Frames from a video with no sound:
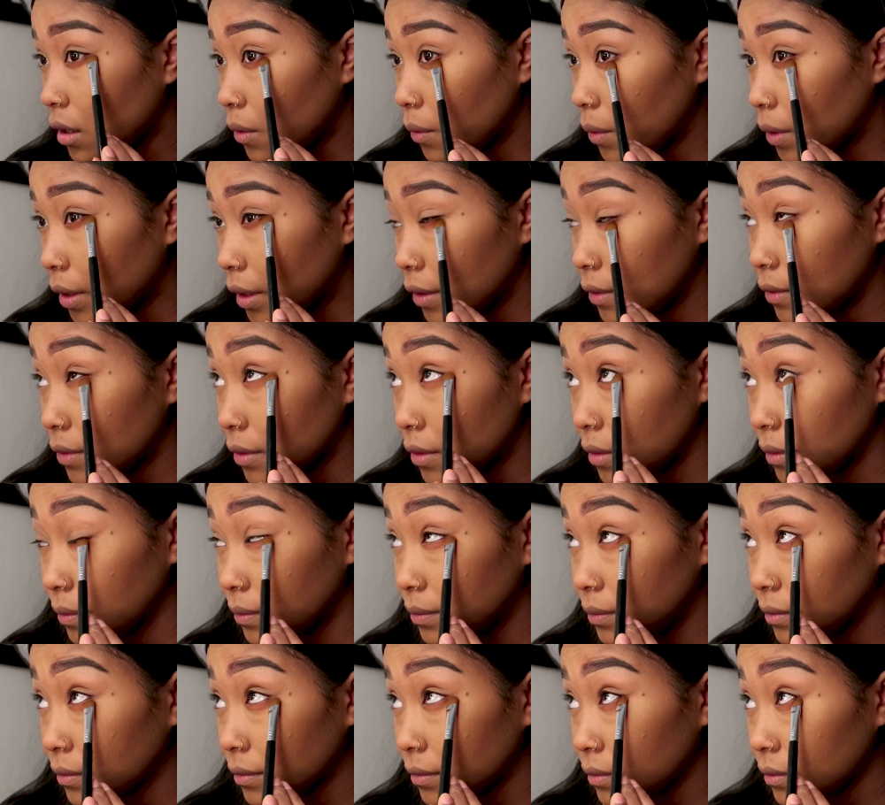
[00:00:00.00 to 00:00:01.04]
Whatever.
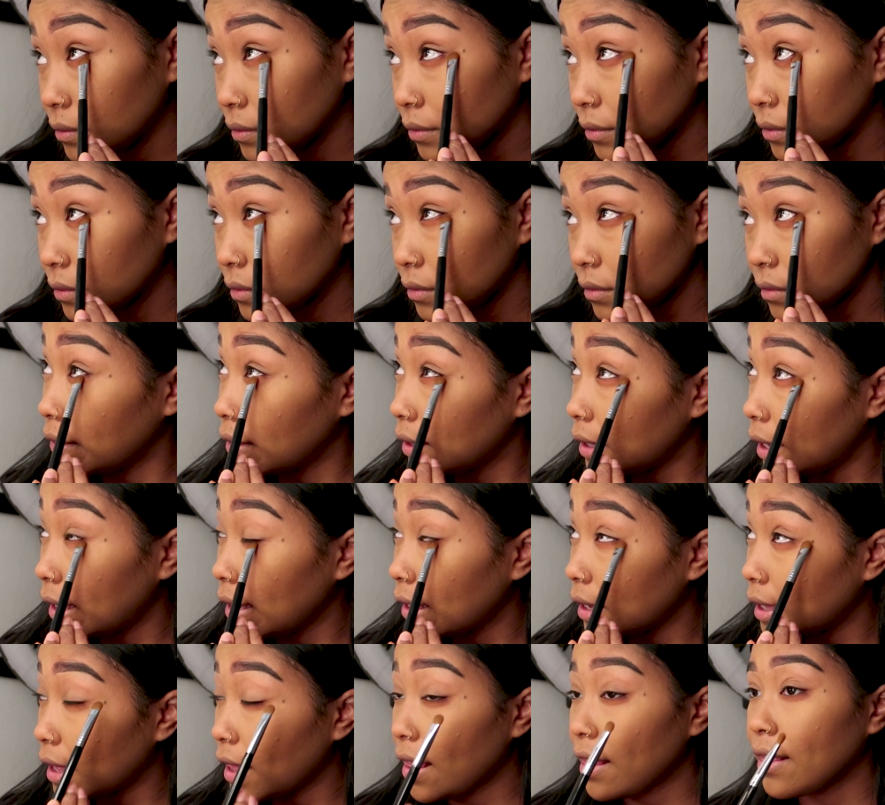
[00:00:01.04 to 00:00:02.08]
I feel
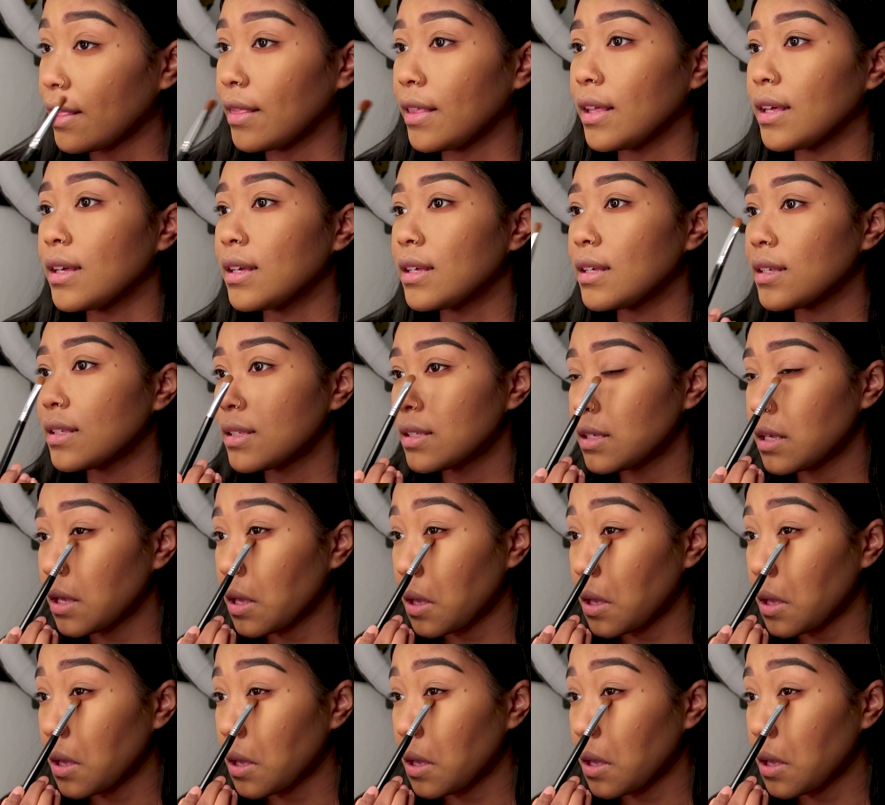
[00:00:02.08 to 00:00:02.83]
like this